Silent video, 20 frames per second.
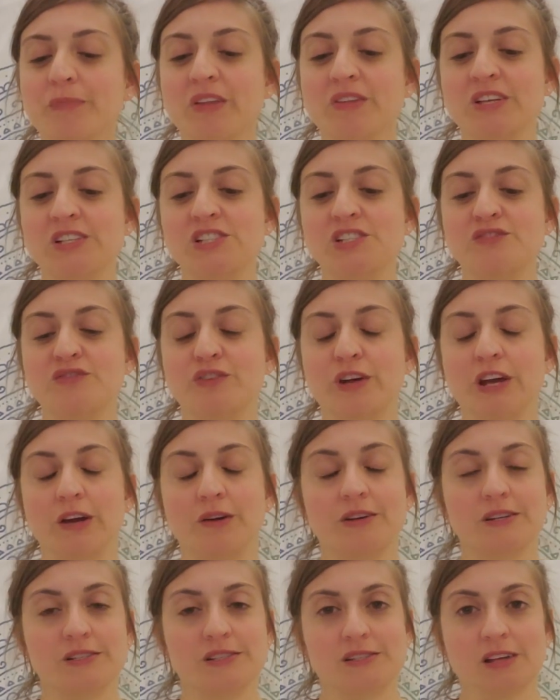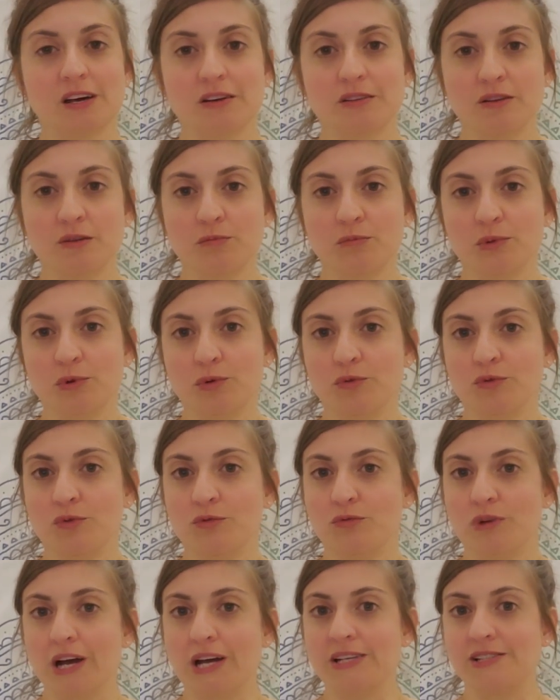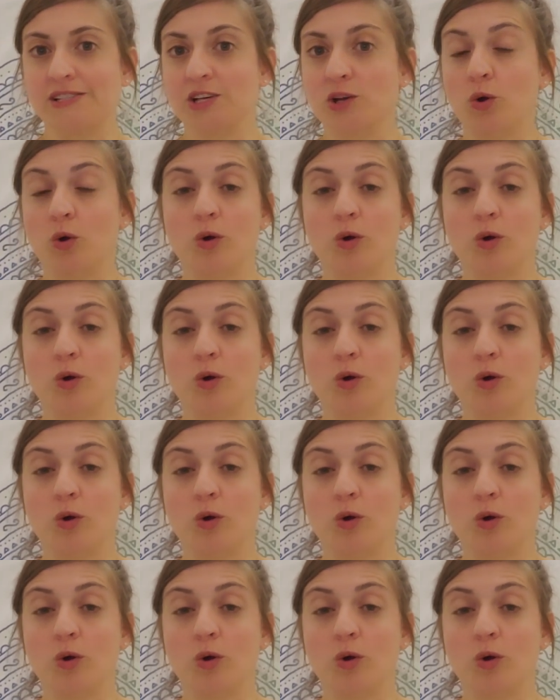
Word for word: This is for Aries, sun, moon, rising,